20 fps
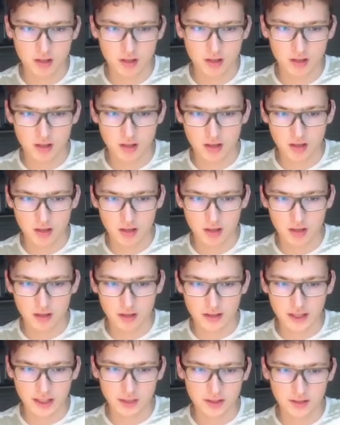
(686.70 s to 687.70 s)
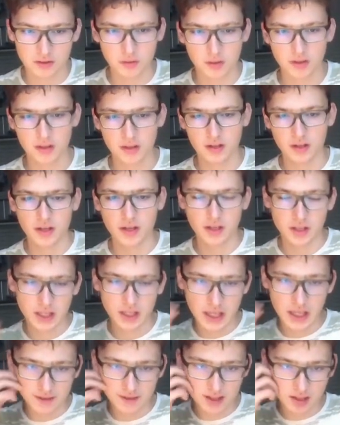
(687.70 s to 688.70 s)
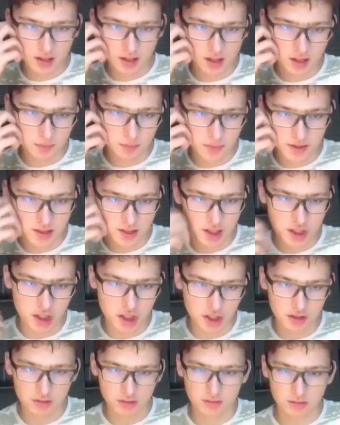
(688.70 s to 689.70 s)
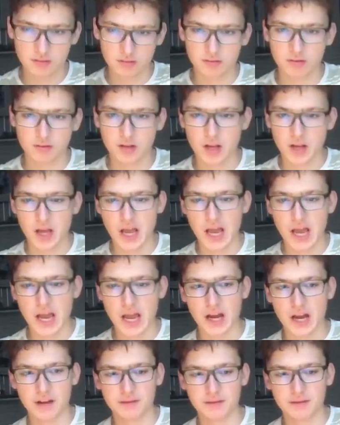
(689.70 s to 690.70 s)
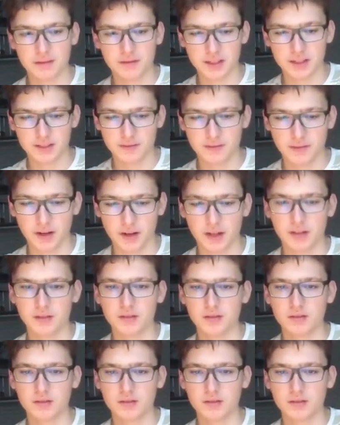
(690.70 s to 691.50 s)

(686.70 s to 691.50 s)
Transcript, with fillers: knight b d two. You have a solid position. Everything is fine.